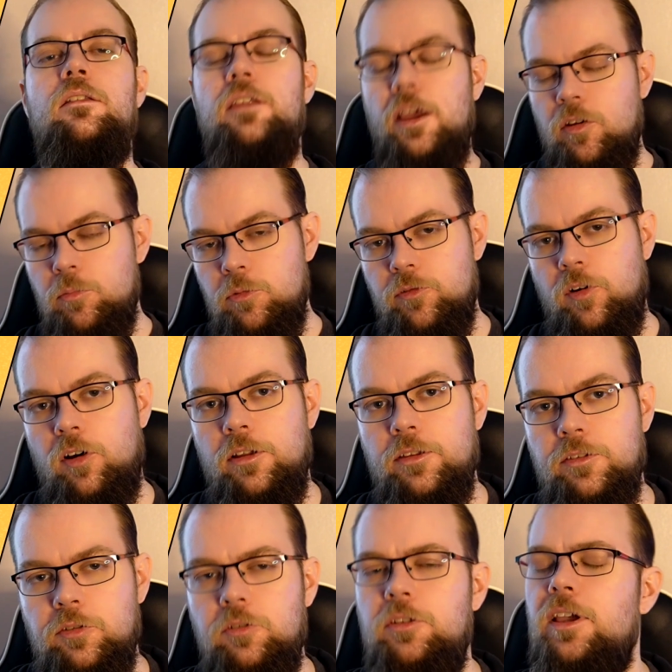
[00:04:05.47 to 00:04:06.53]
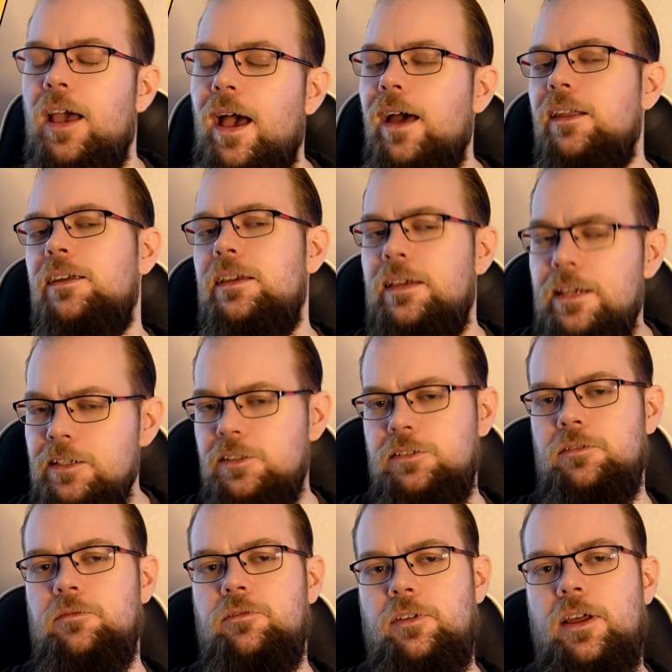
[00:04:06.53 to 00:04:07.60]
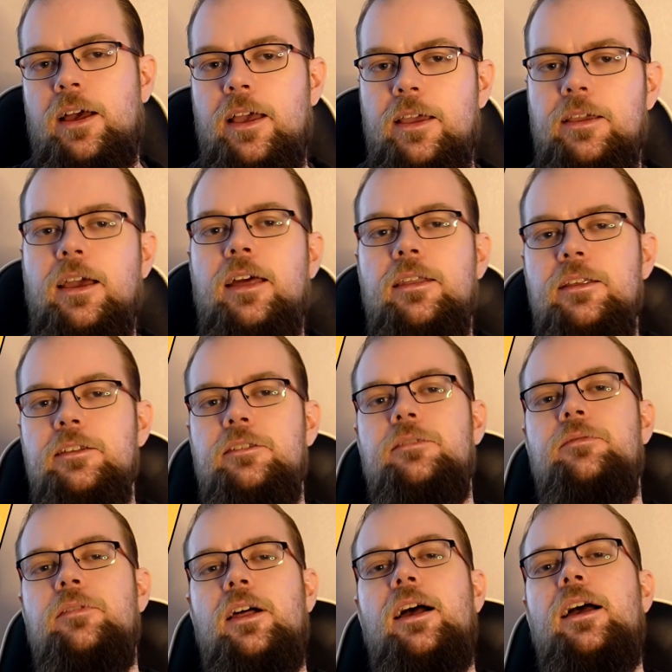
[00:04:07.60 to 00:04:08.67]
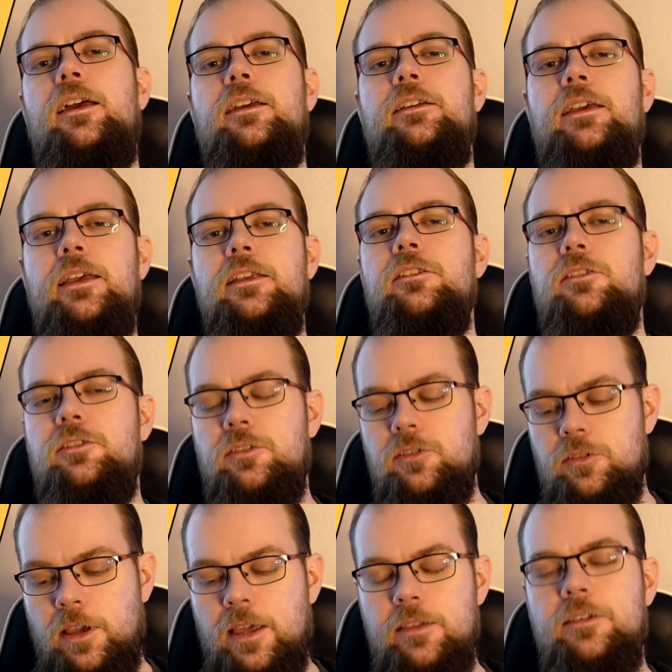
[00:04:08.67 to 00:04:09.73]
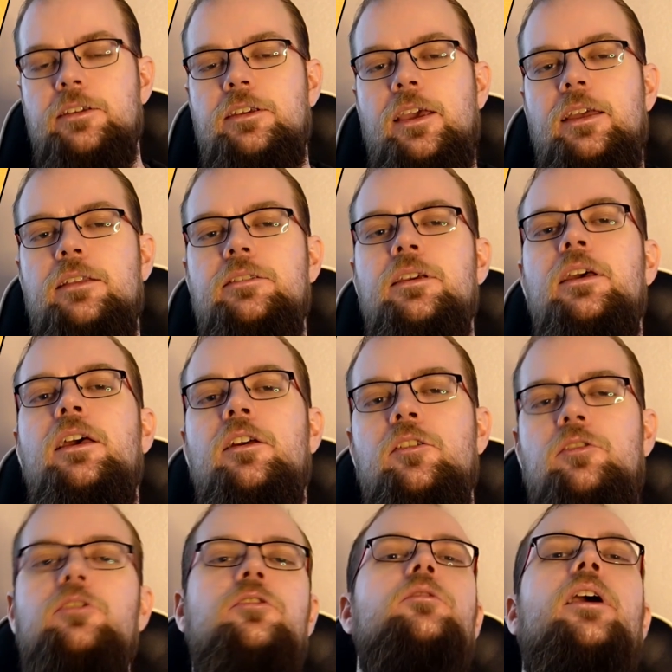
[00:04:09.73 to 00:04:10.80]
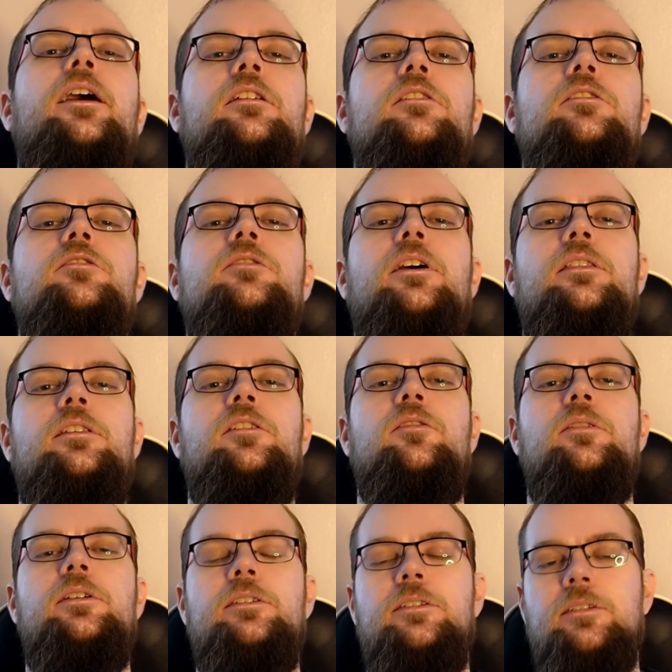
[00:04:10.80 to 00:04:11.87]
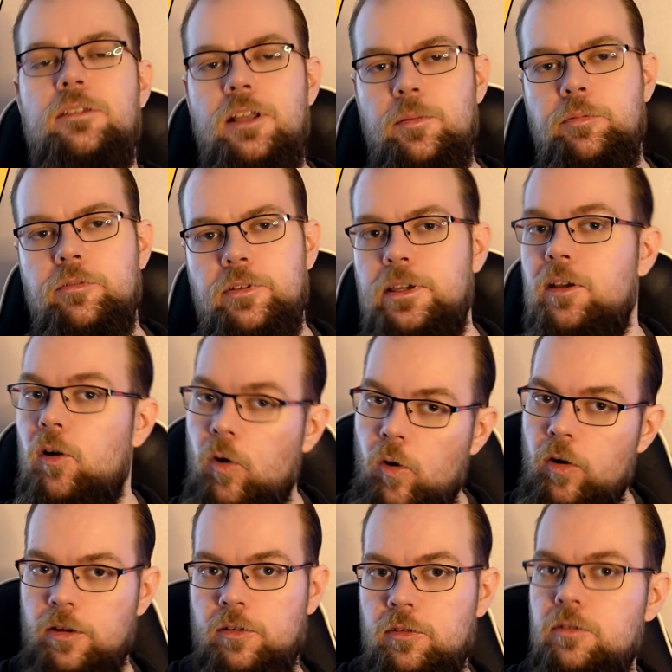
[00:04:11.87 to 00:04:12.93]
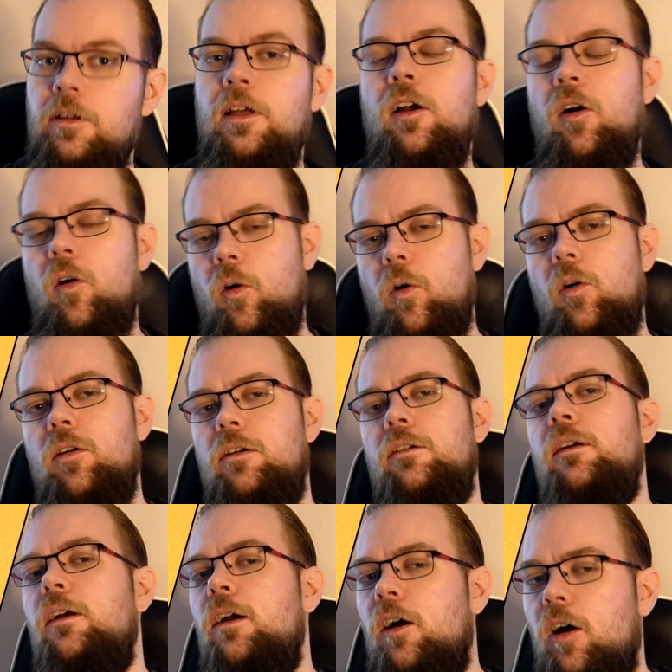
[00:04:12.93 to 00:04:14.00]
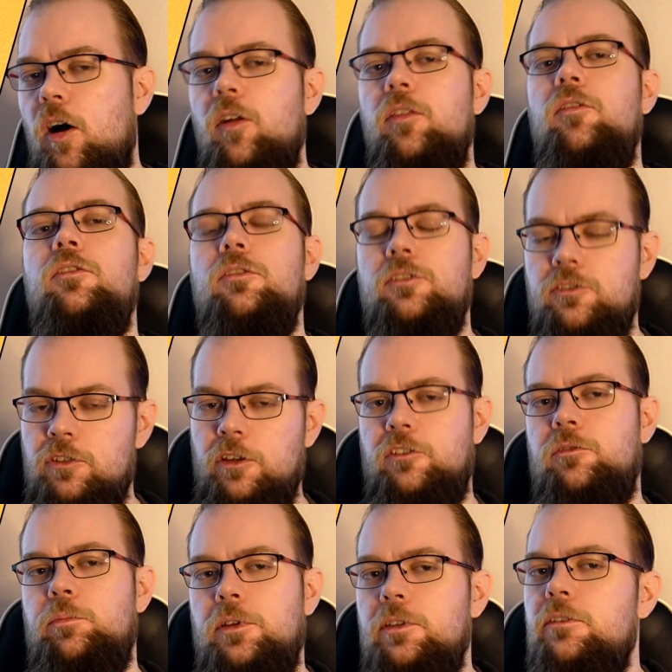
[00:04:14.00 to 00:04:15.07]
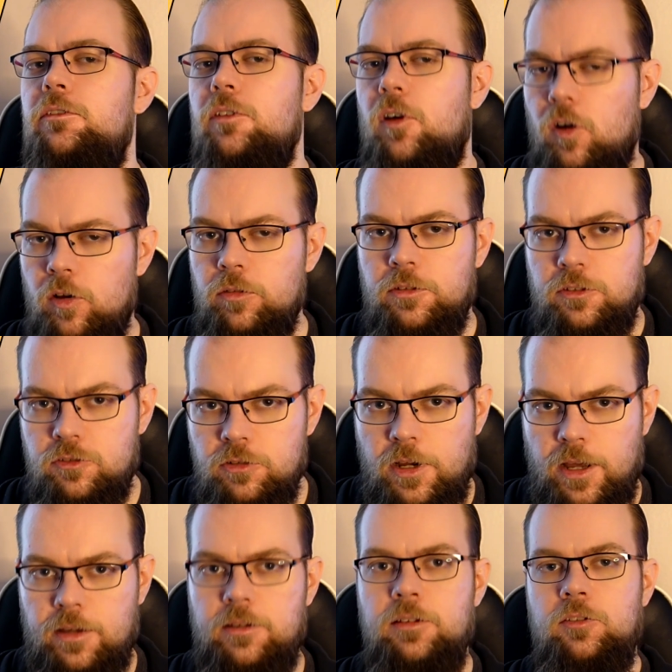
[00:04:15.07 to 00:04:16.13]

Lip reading: Now we move on to the adhesion flag, and this flag is to indicate to the riders that there is slippery oil or other substance on the track.